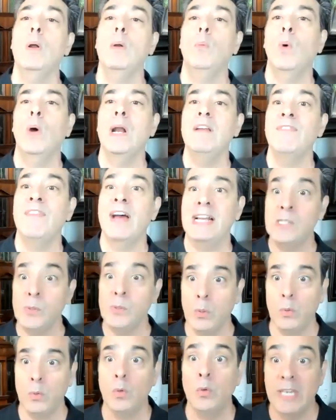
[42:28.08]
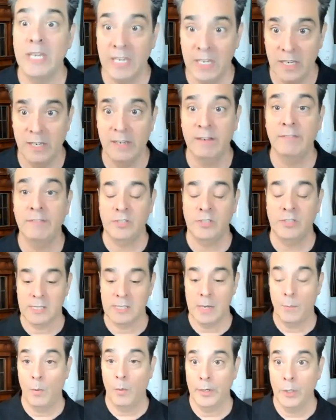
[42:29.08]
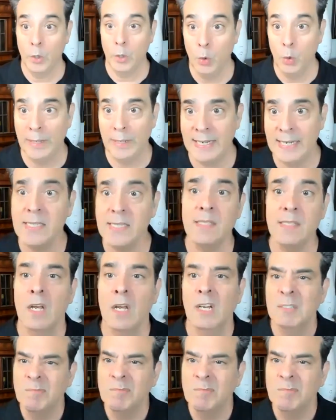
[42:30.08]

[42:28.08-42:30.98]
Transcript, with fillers: what what advice would you give to someone who is